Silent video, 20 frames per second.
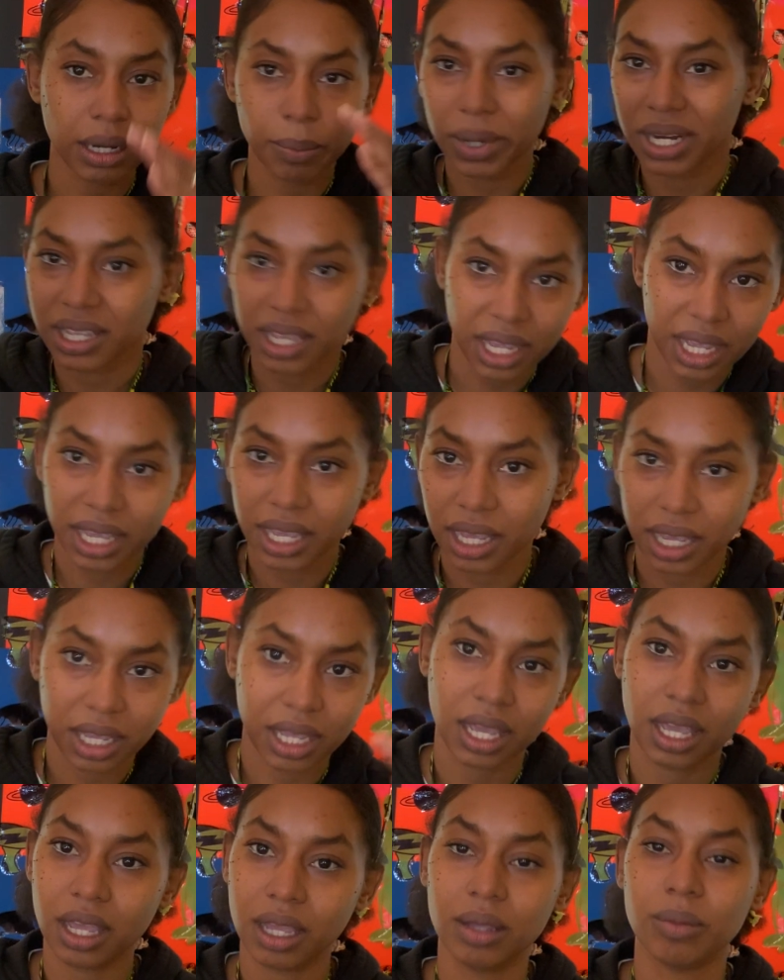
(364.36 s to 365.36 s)
them of the
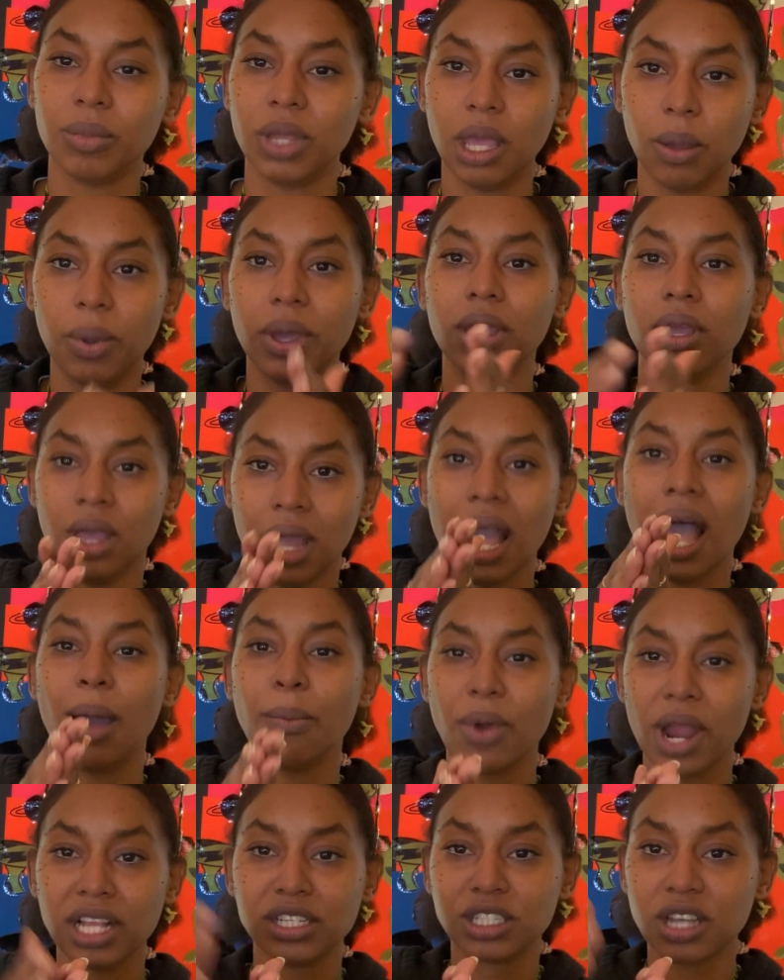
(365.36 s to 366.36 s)
KKK, maybe a
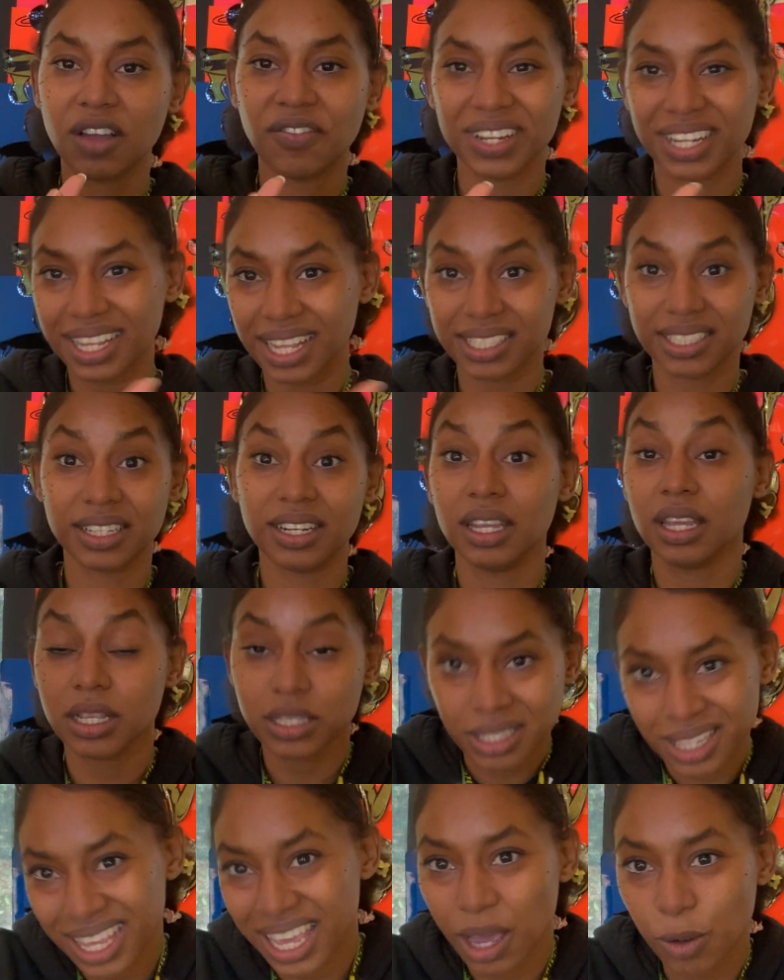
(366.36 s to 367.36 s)
branch off of the
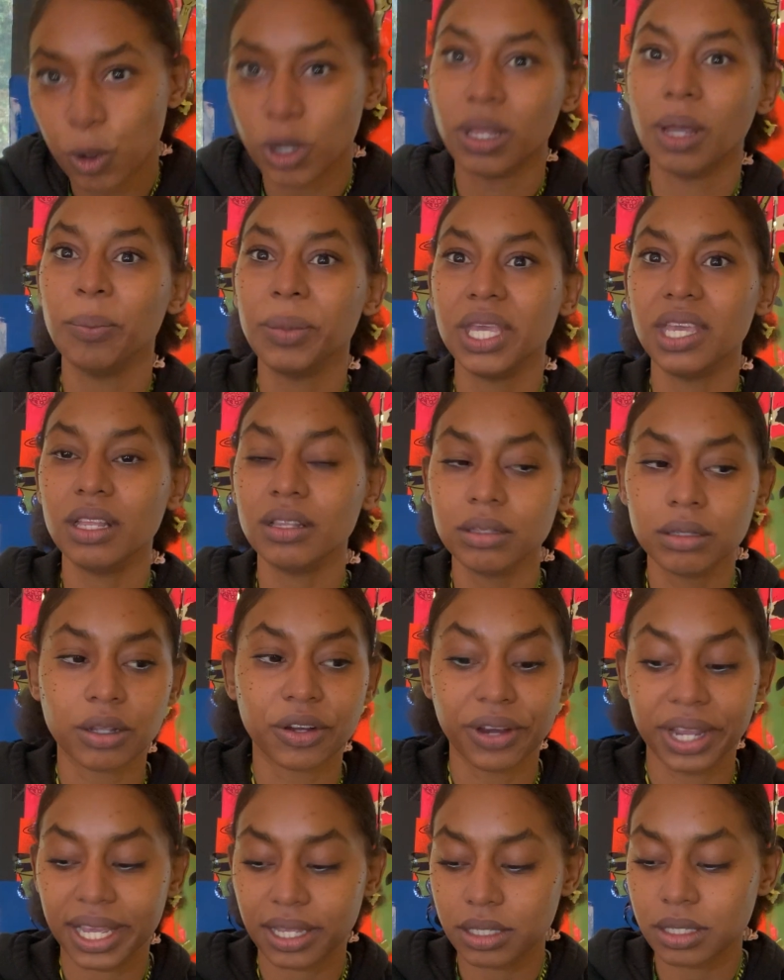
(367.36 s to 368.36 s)
Catholics. You get what I mean?
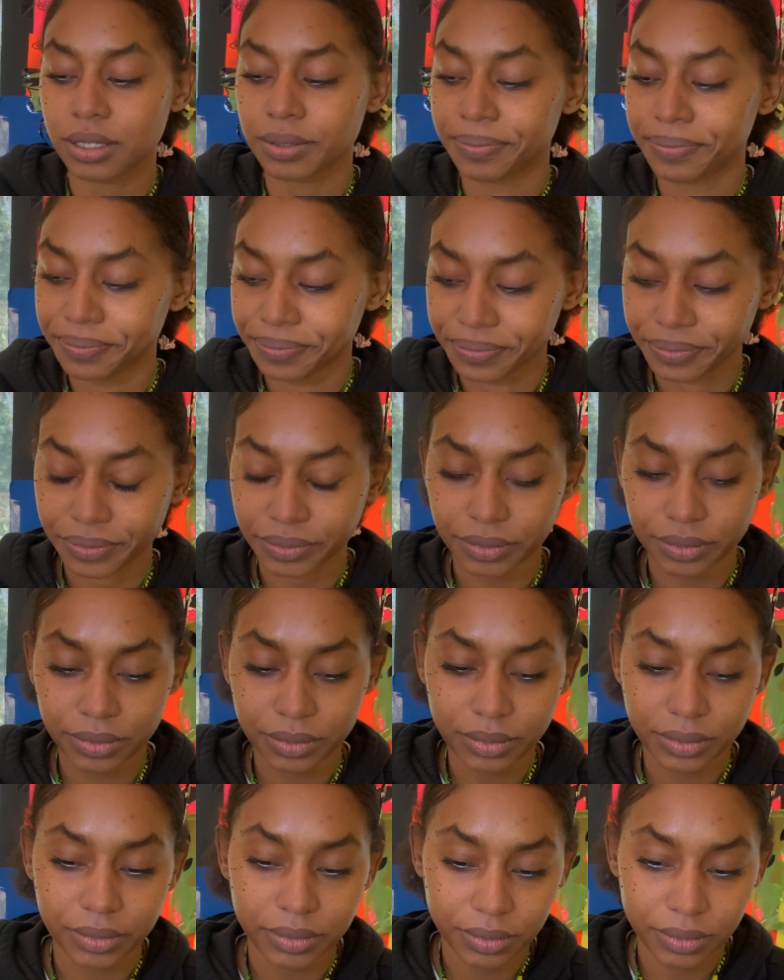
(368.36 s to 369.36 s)
Great.
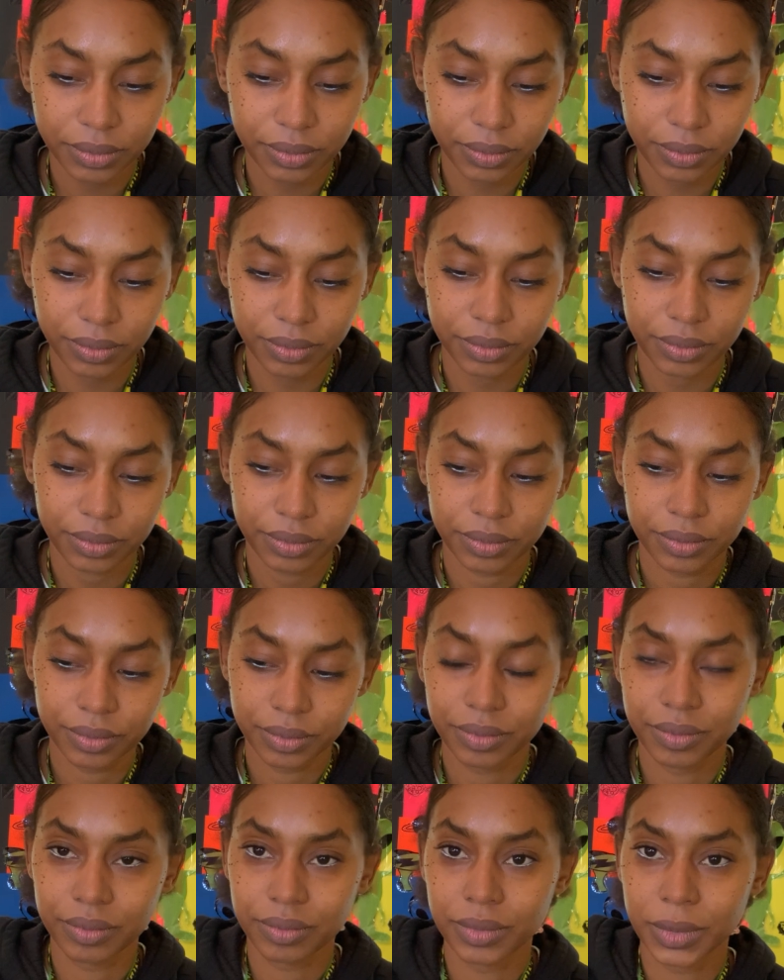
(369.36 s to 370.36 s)

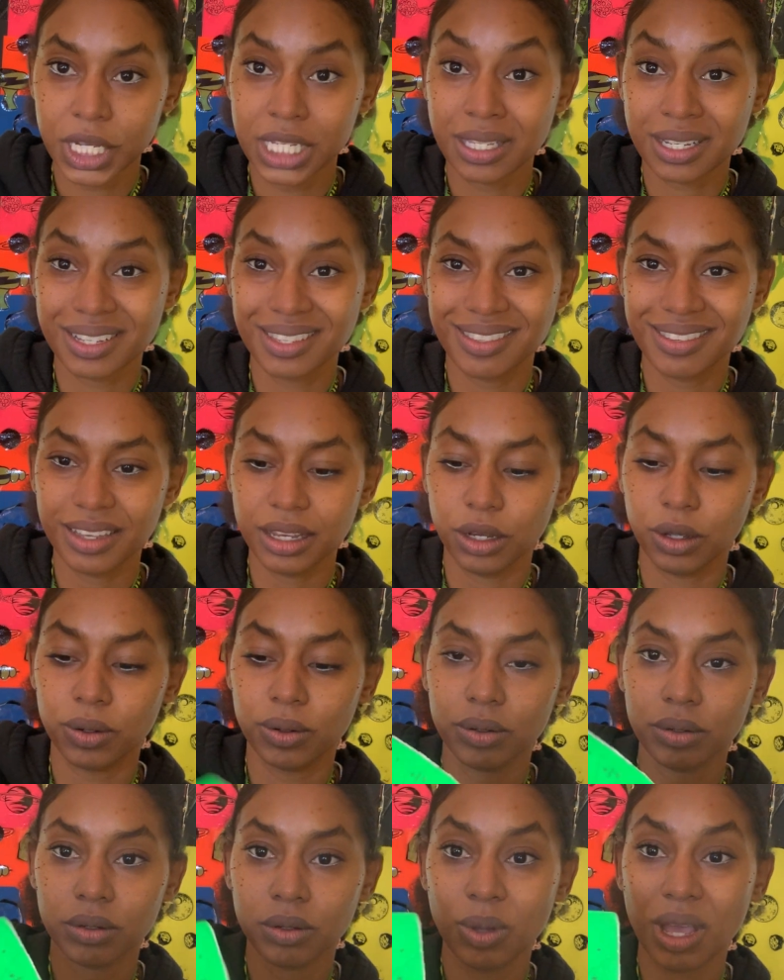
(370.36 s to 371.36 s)
Let's
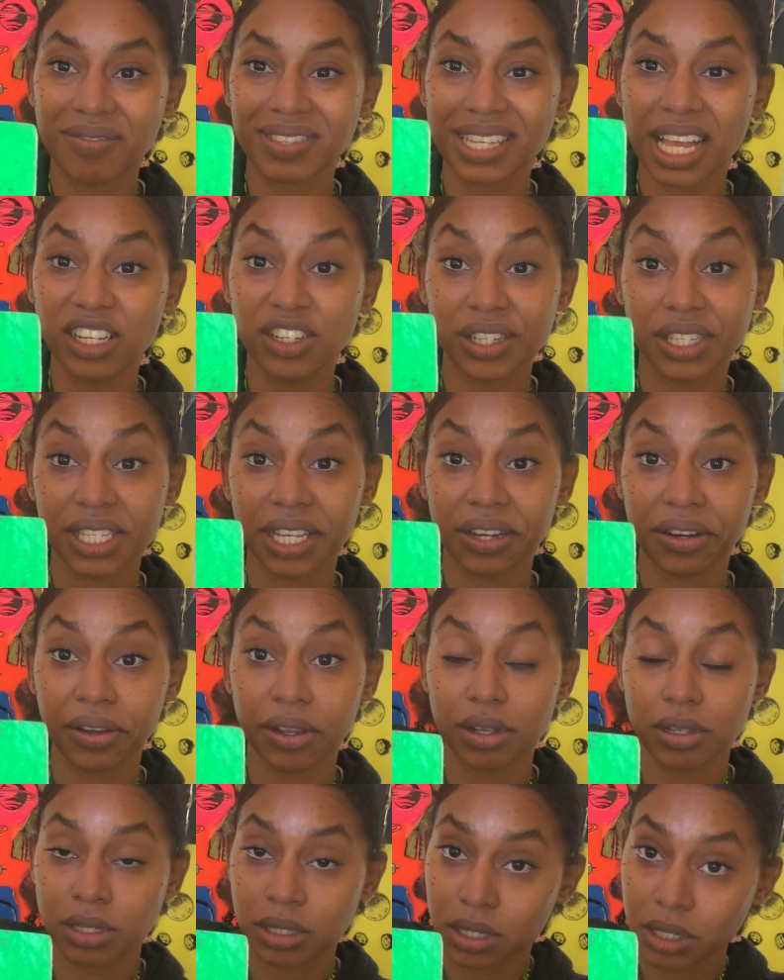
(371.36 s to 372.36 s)
continue. We have
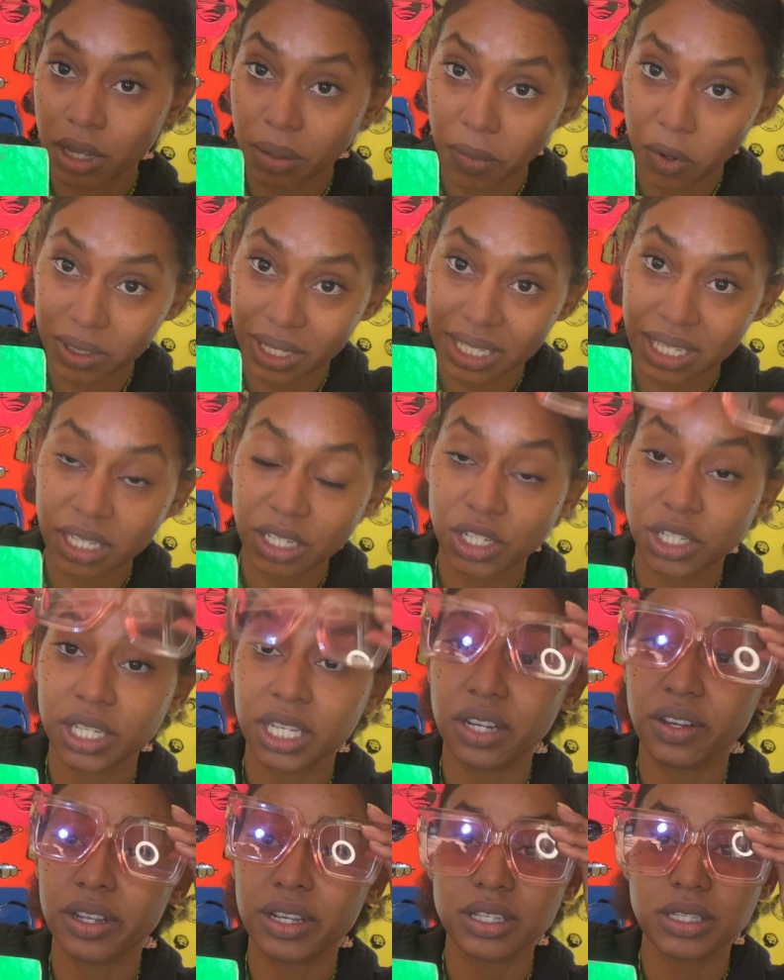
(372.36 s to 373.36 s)
Sagittarius. Something about a
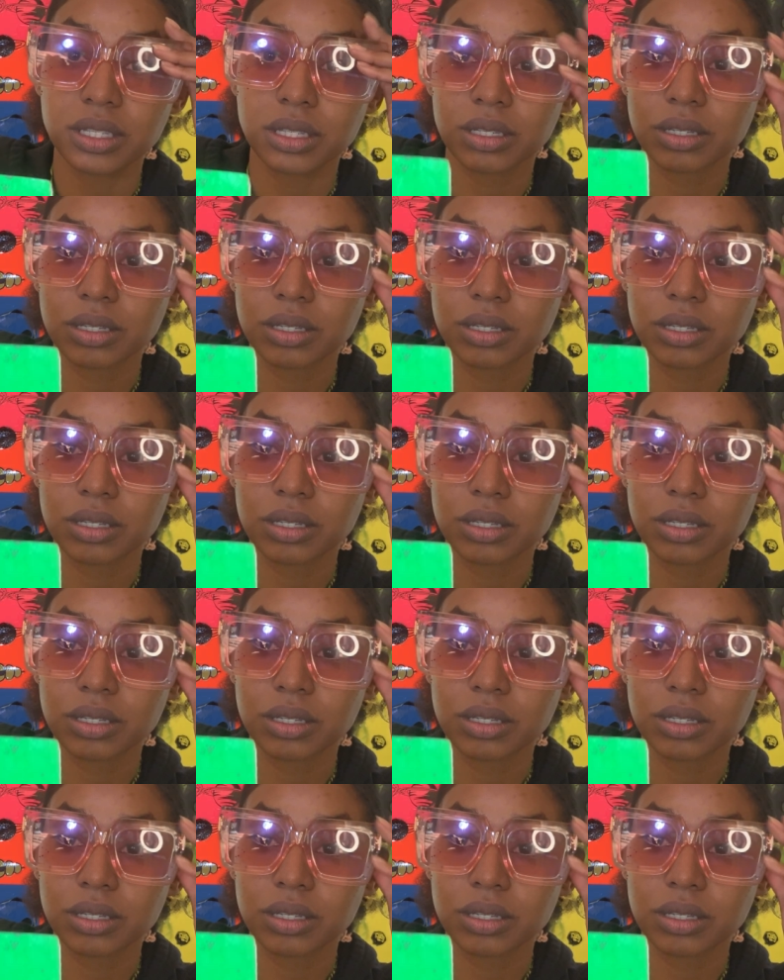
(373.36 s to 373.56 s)
Sagittarius.